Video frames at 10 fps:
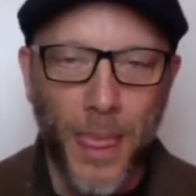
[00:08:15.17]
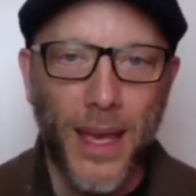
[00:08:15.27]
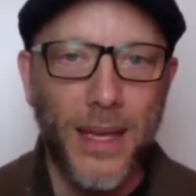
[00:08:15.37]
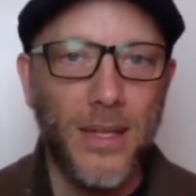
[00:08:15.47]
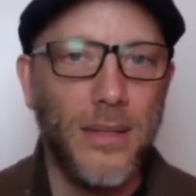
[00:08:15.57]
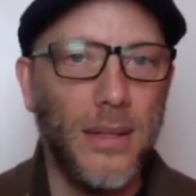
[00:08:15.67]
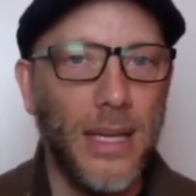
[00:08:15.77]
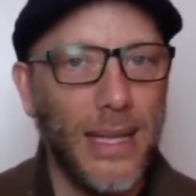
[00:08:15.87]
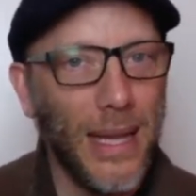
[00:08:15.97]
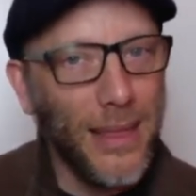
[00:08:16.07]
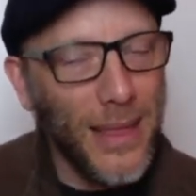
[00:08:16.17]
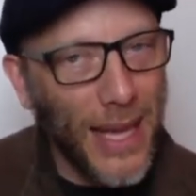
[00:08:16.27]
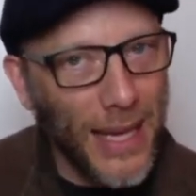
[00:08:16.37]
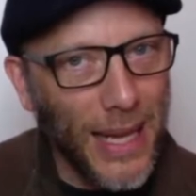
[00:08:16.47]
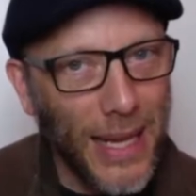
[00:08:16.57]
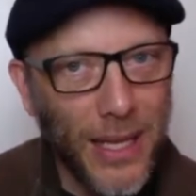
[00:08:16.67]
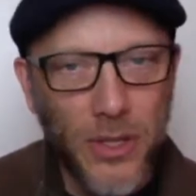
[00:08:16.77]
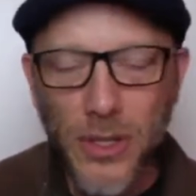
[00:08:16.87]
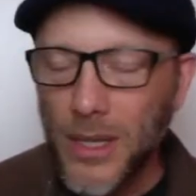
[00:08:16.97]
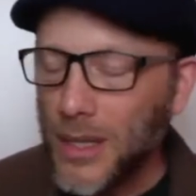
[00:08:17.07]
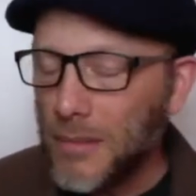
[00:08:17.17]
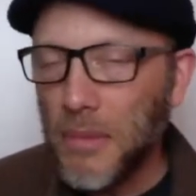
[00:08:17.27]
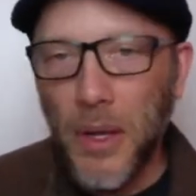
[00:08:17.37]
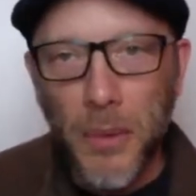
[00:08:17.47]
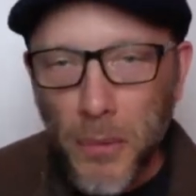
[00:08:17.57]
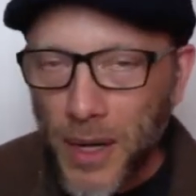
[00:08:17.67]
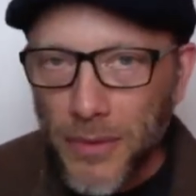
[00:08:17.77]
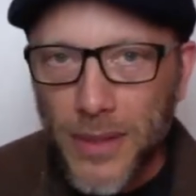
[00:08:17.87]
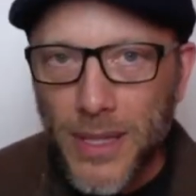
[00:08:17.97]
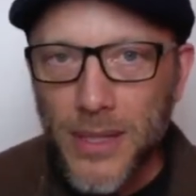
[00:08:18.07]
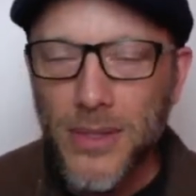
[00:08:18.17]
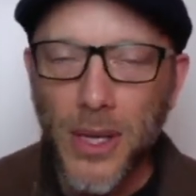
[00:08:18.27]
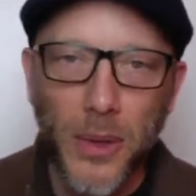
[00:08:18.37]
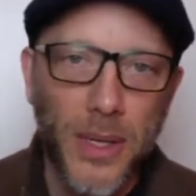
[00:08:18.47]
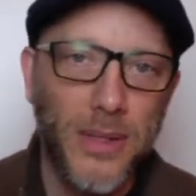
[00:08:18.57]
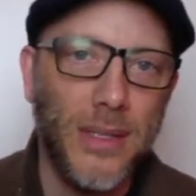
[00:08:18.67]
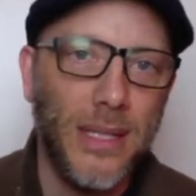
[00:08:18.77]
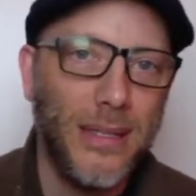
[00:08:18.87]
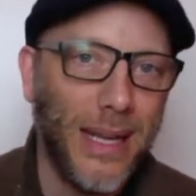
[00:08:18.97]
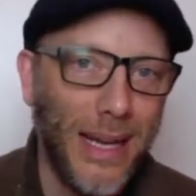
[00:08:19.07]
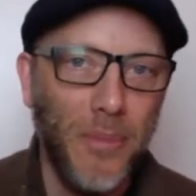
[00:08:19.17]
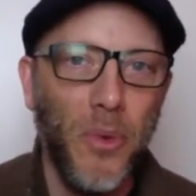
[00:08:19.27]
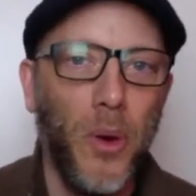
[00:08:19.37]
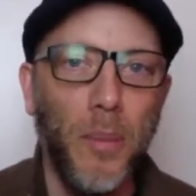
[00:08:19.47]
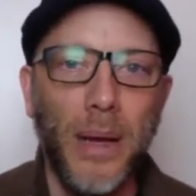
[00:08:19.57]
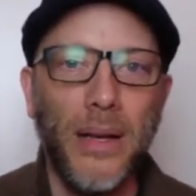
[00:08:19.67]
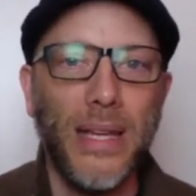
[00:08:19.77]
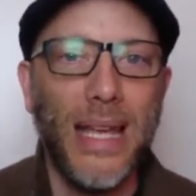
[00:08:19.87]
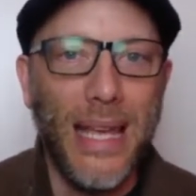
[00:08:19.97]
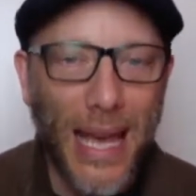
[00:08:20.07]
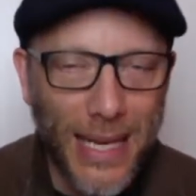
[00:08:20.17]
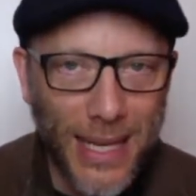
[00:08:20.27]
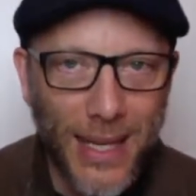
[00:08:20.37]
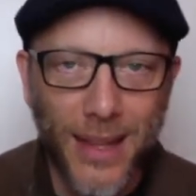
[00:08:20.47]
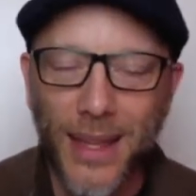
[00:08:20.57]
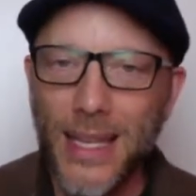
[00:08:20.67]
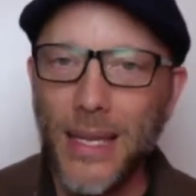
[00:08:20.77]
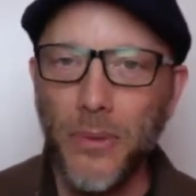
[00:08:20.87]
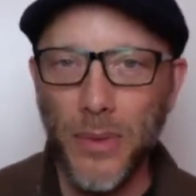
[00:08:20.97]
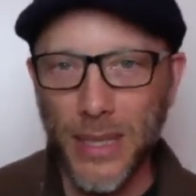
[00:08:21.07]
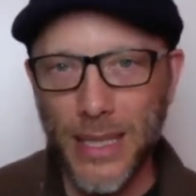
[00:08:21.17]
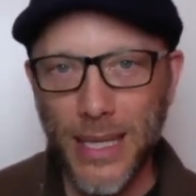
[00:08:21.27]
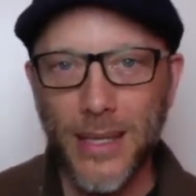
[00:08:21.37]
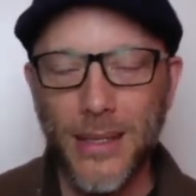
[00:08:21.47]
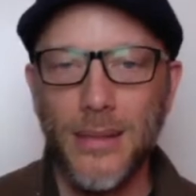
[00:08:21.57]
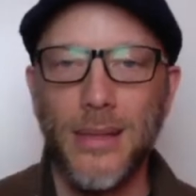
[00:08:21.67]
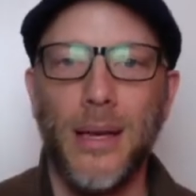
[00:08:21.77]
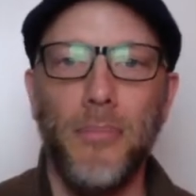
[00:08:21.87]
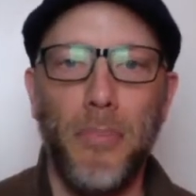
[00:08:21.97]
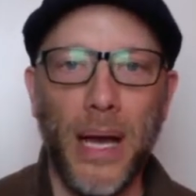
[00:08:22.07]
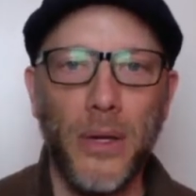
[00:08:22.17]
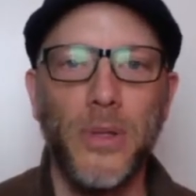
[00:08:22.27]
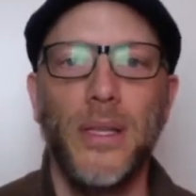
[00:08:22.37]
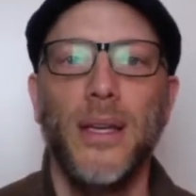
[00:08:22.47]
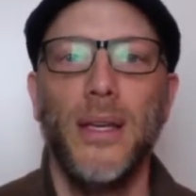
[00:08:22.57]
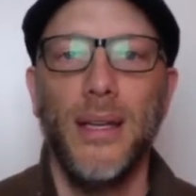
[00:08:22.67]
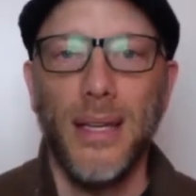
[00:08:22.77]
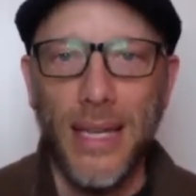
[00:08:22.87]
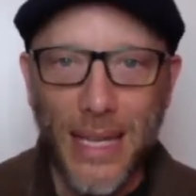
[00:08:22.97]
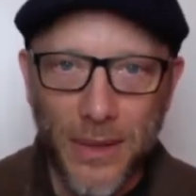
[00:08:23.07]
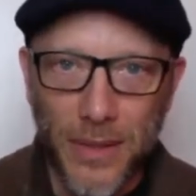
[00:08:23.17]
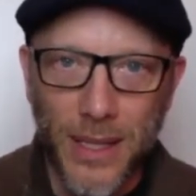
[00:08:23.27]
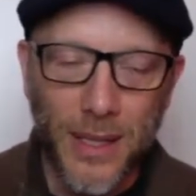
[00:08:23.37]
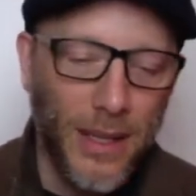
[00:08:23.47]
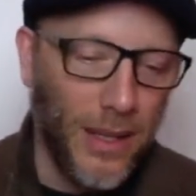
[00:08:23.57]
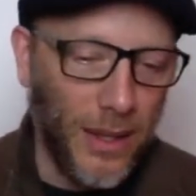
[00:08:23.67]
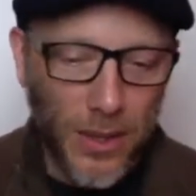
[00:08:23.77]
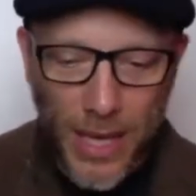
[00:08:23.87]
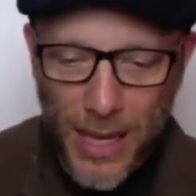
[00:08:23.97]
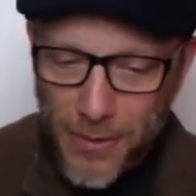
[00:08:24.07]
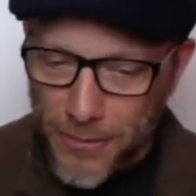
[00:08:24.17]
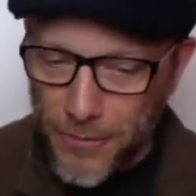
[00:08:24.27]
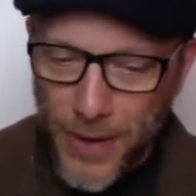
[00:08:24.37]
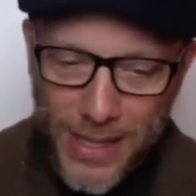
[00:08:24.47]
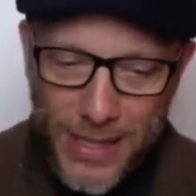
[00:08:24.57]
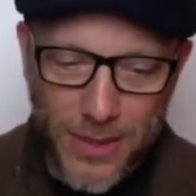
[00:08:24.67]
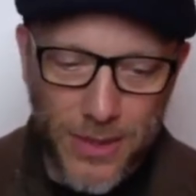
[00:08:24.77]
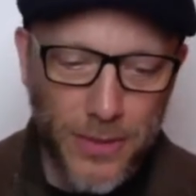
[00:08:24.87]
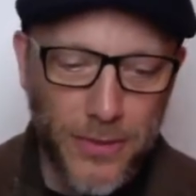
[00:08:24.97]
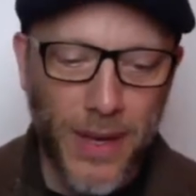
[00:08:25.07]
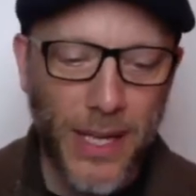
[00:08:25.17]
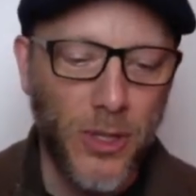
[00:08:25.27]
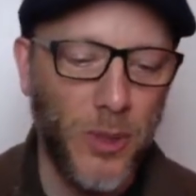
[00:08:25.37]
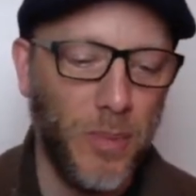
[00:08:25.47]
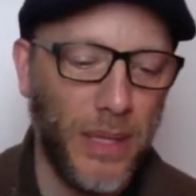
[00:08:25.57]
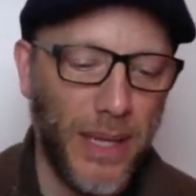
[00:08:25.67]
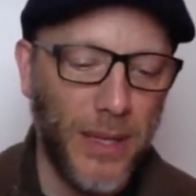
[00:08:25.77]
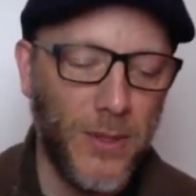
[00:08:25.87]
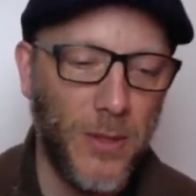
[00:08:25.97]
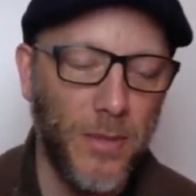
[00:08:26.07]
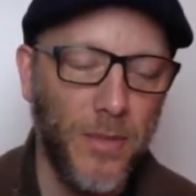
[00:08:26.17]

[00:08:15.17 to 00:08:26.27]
And it's at that age, and rightfully so, it's kind of more about getting than it really is about giving. You're kind of fighting to find your place